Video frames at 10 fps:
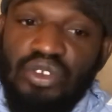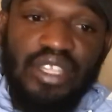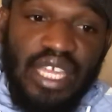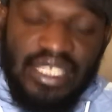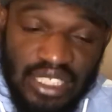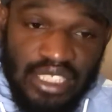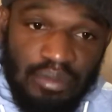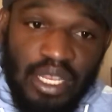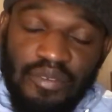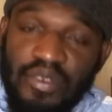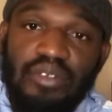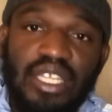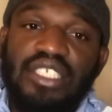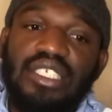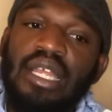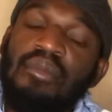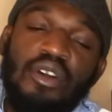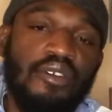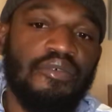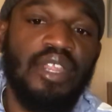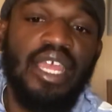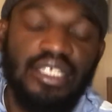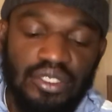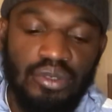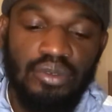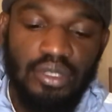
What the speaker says: that system and that foundation, I'm all for that. So,